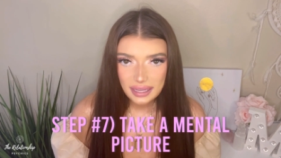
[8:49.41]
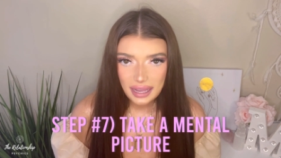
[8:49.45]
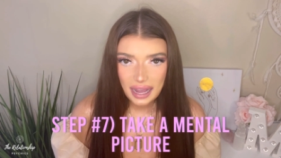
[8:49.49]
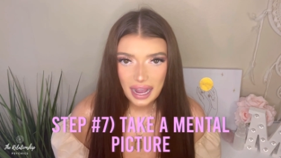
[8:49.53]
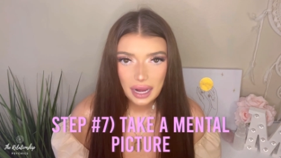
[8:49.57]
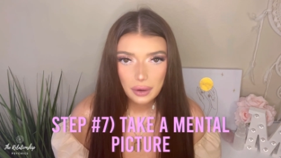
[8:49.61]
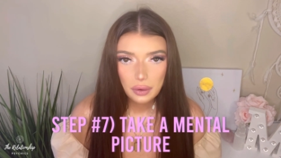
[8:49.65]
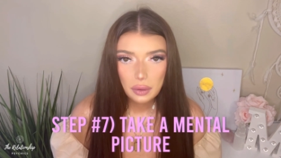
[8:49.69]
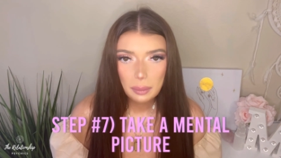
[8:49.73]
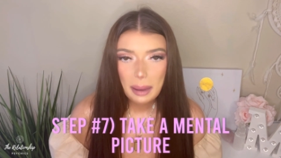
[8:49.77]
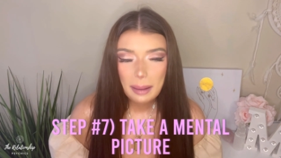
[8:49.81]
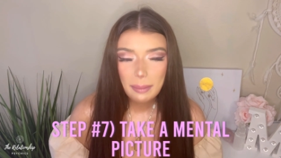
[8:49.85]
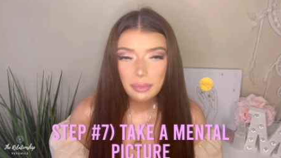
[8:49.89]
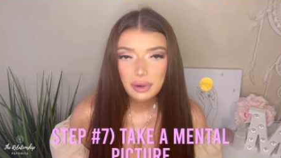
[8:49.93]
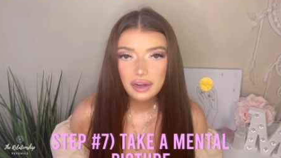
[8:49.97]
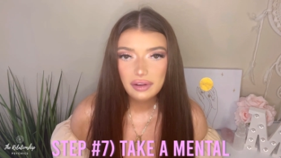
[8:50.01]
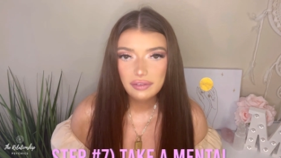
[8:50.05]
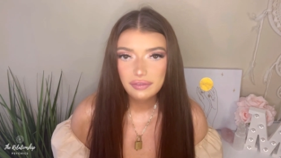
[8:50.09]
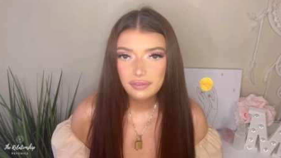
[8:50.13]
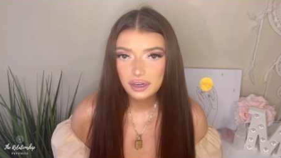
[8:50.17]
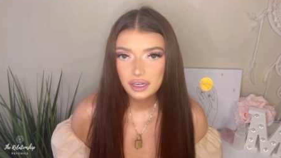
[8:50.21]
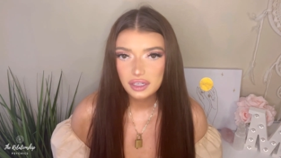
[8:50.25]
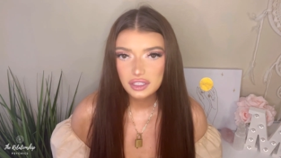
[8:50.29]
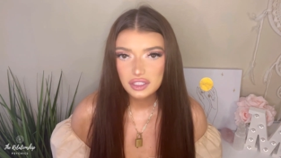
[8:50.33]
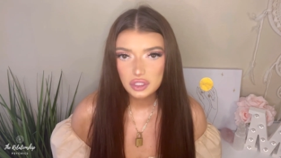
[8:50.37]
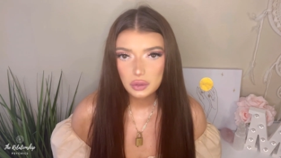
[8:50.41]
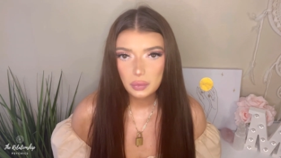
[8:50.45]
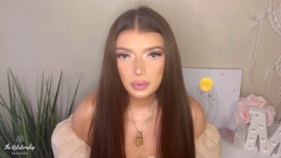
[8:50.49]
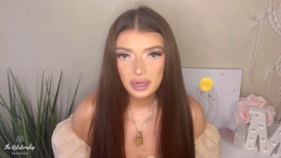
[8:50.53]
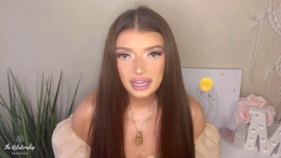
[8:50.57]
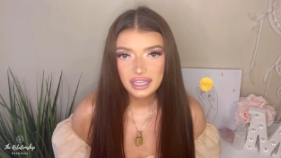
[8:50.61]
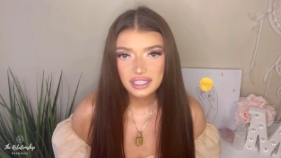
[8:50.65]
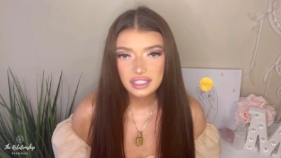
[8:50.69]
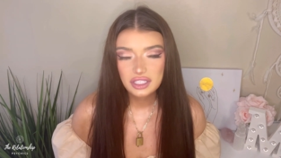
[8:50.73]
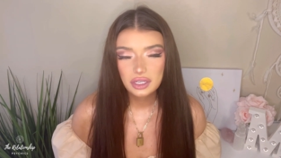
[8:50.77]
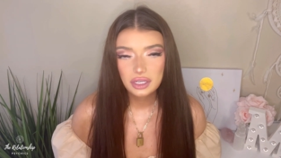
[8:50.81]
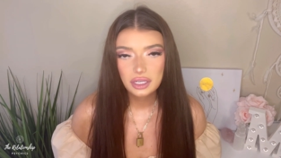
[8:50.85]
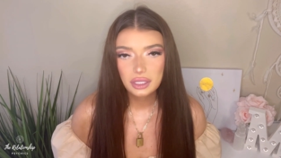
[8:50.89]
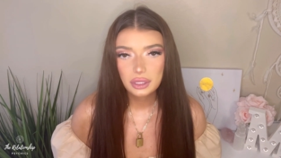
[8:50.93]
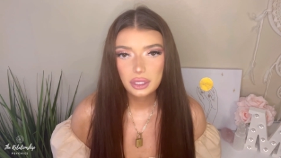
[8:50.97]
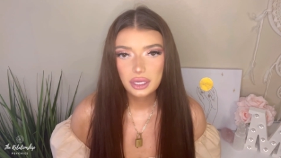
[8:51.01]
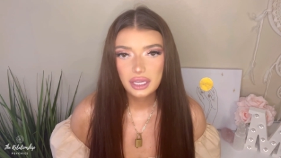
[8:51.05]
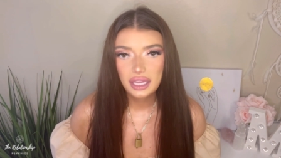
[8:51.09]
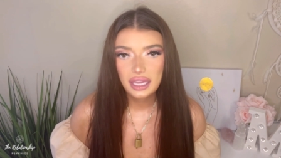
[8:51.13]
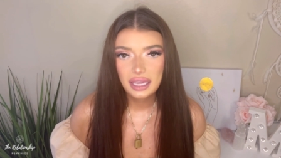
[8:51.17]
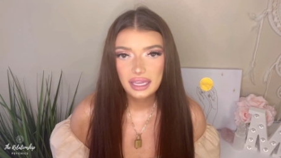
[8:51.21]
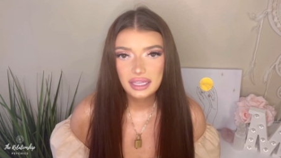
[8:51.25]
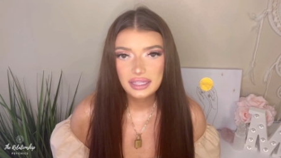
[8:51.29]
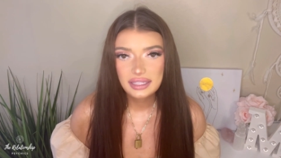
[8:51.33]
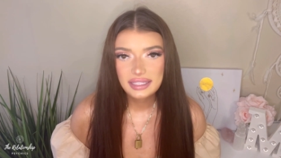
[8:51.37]
I remember at first when I started
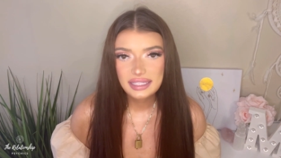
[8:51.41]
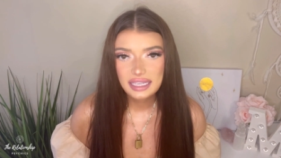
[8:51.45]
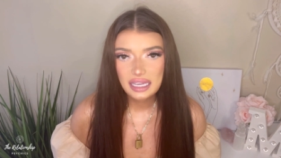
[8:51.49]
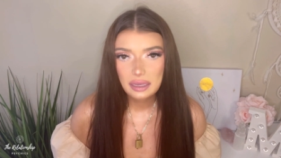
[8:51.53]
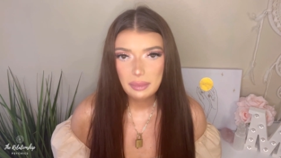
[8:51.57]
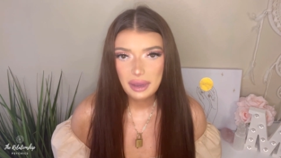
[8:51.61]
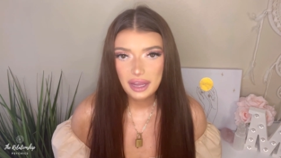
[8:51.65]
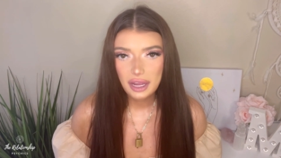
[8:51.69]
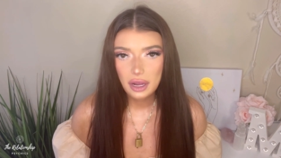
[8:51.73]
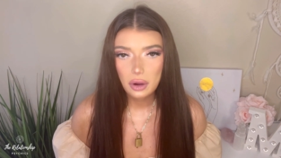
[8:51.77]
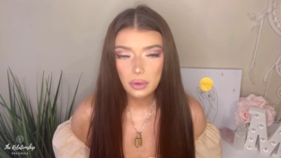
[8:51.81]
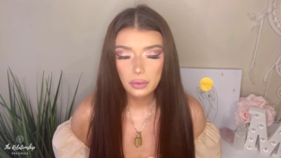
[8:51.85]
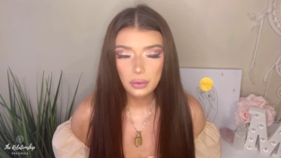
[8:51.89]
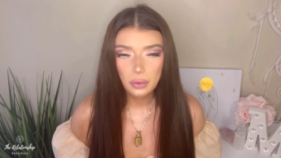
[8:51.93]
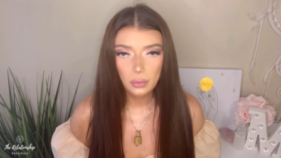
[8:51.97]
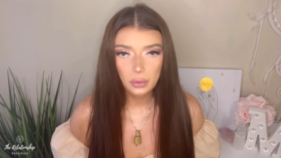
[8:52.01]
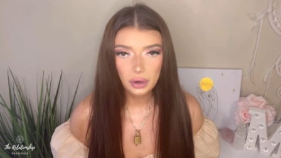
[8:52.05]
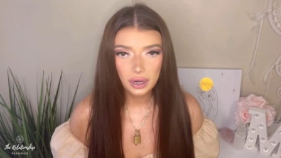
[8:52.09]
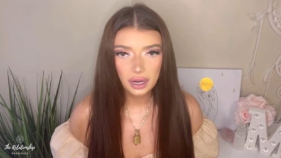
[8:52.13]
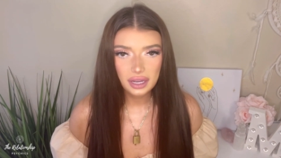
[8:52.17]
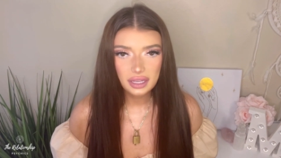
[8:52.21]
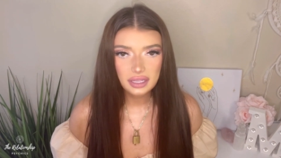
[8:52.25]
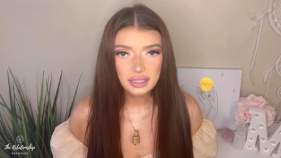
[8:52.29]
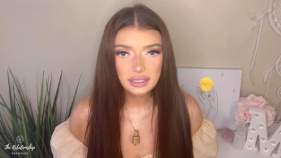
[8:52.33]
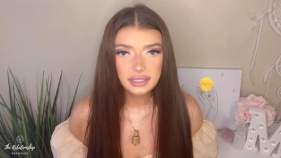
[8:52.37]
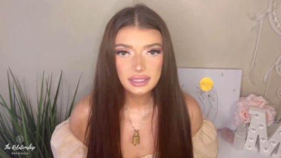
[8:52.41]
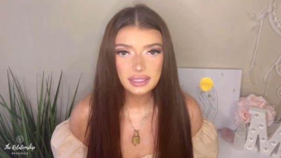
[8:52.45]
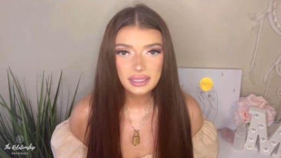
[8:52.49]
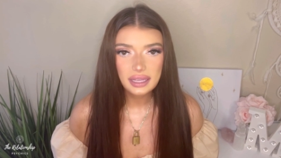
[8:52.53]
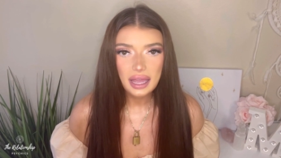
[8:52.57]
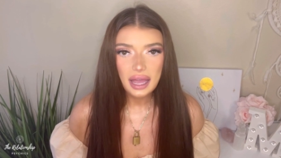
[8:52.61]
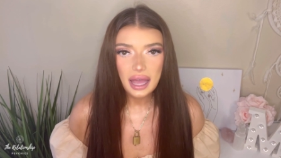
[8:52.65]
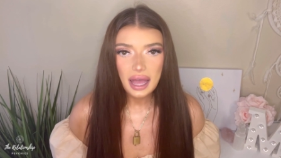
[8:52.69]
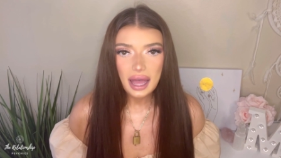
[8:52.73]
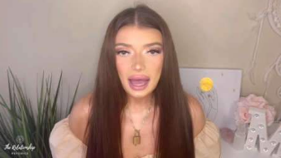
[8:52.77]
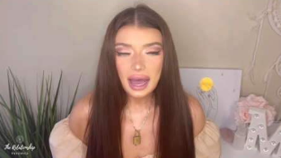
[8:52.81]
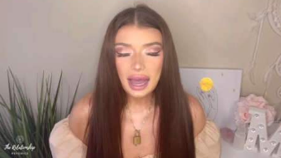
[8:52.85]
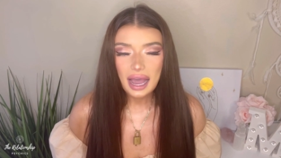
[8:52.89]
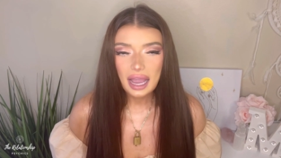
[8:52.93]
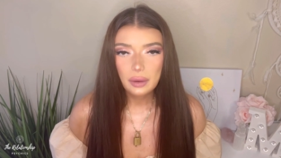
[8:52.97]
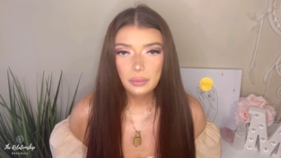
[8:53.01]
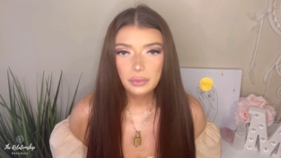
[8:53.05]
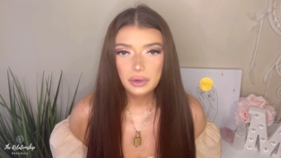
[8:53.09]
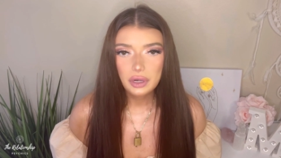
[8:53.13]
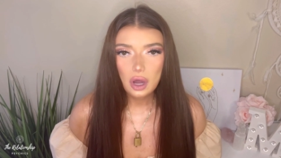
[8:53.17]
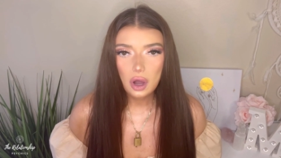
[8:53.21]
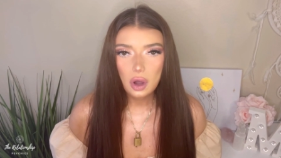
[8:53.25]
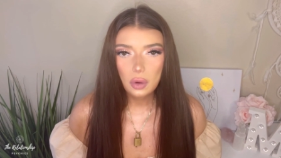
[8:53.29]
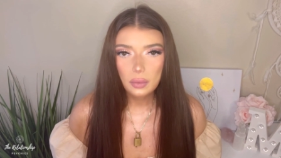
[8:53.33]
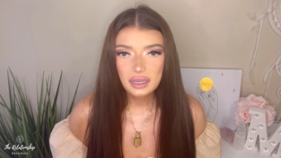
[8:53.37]
looking and seeing my own auras, I
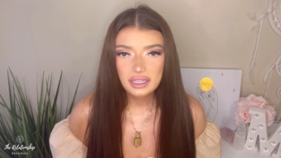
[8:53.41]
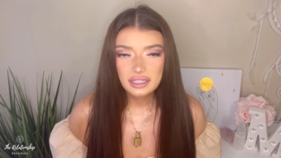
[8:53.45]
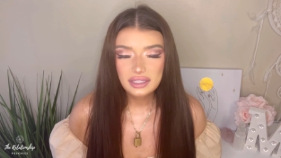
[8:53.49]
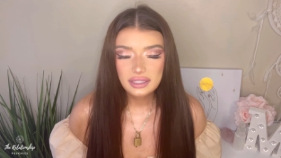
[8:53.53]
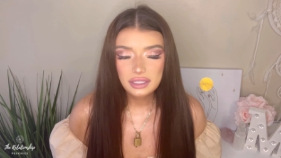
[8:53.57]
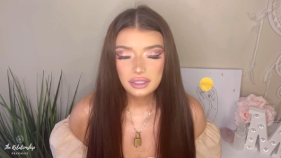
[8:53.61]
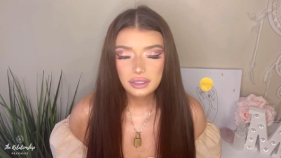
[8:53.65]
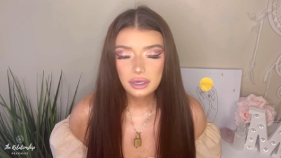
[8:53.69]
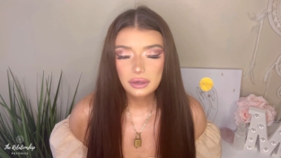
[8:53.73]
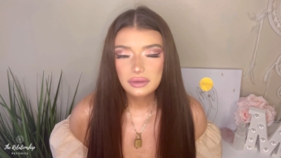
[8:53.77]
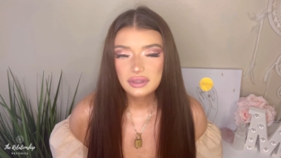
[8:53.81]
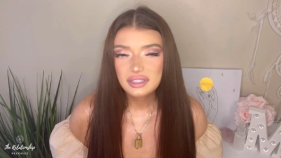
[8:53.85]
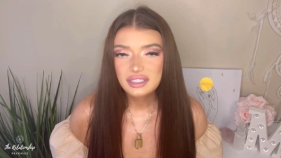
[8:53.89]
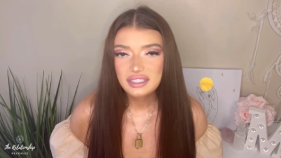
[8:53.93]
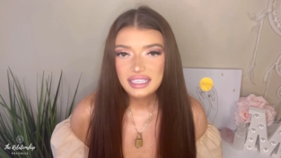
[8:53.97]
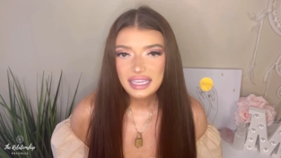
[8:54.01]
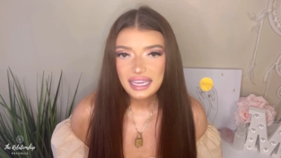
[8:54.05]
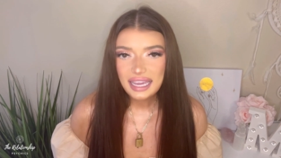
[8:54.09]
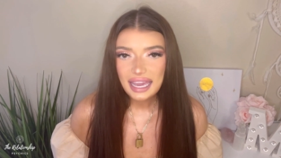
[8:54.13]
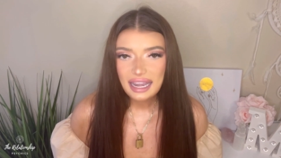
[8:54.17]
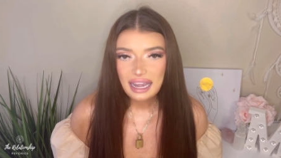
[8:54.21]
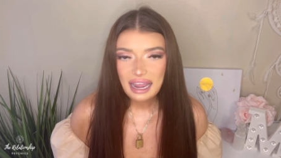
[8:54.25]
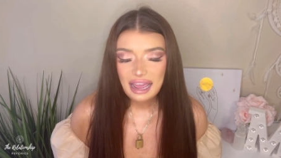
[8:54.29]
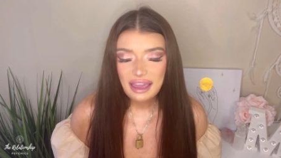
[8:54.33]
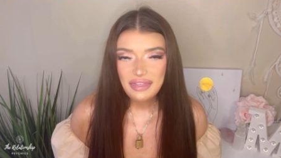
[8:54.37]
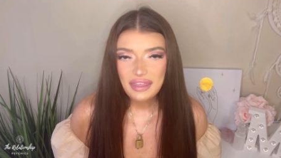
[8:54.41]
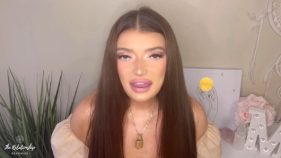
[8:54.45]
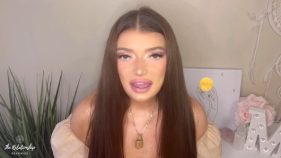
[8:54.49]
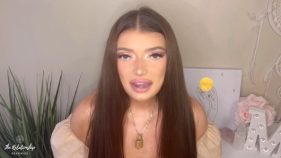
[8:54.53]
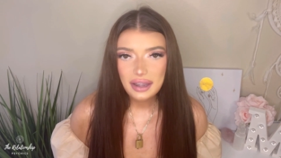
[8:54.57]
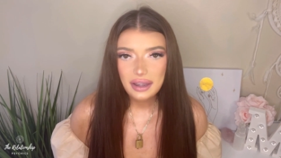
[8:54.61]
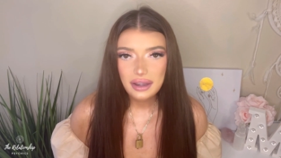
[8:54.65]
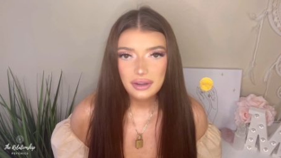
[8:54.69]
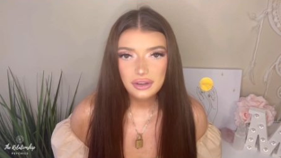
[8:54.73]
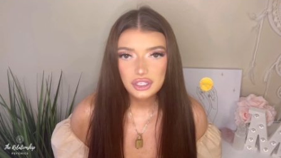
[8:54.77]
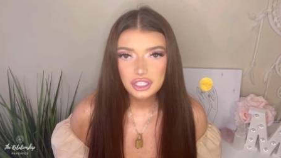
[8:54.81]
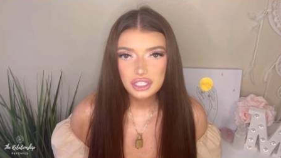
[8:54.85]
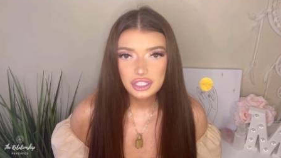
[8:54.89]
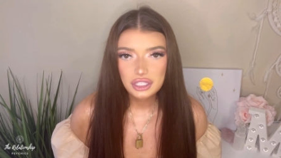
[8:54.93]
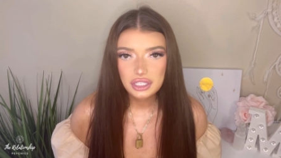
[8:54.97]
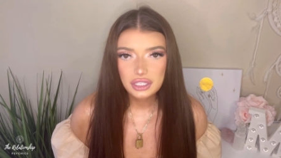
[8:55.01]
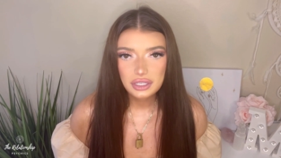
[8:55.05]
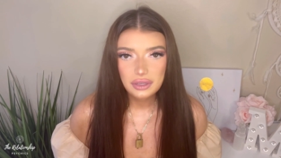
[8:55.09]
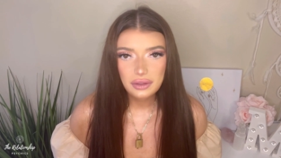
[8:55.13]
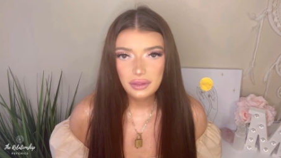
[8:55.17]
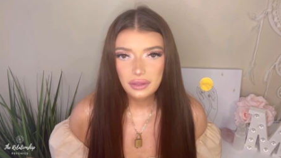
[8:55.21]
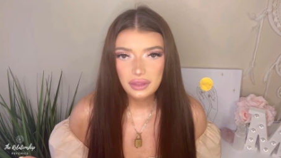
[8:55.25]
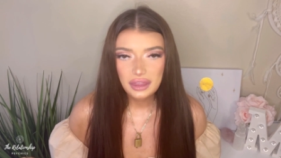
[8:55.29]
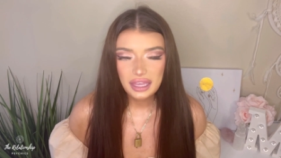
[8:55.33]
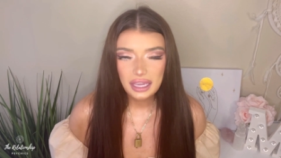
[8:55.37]
would always, see it and then just
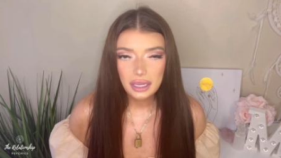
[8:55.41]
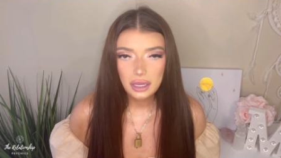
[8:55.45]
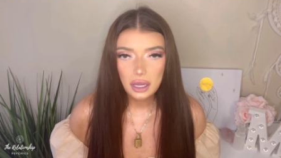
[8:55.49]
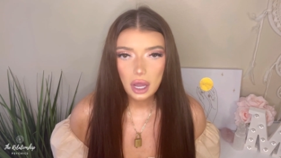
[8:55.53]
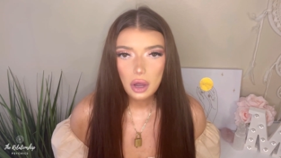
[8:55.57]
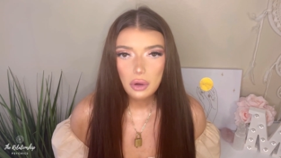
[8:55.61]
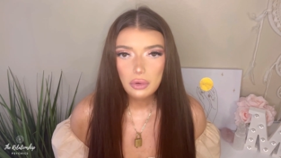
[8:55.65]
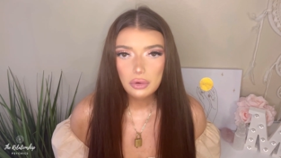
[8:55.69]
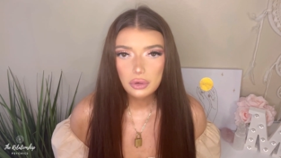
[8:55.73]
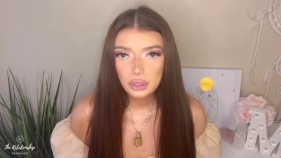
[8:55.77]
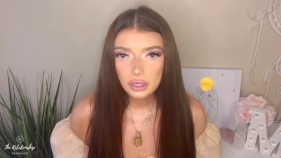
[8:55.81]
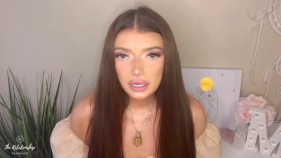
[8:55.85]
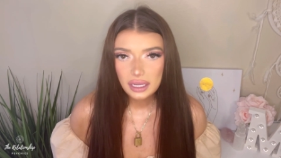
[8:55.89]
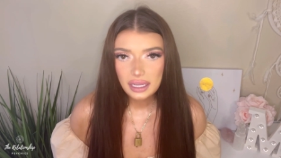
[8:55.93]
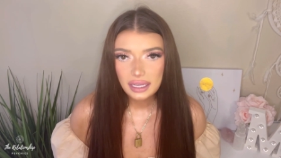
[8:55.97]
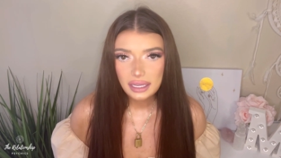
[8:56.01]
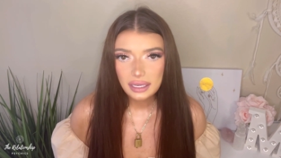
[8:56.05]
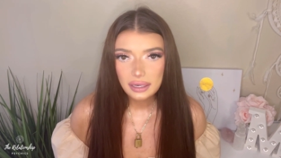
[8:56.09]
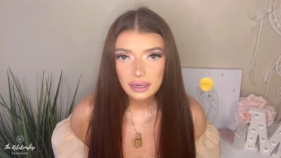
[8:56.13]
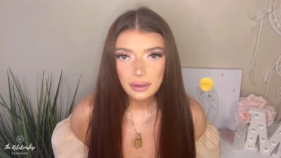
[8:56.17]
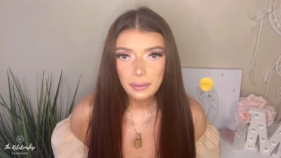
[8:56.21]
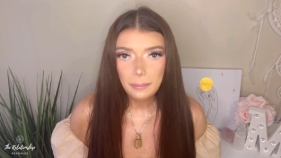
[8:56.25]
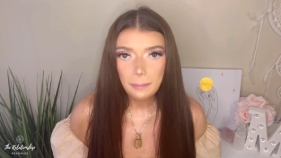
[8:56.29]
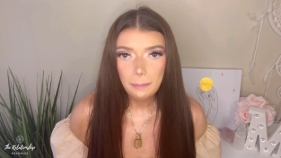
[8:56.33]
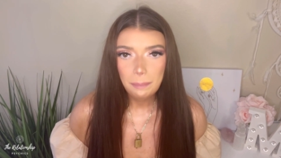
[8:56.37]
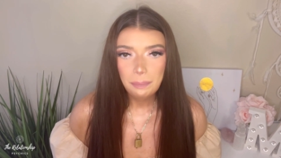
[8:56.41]
think, oh, green.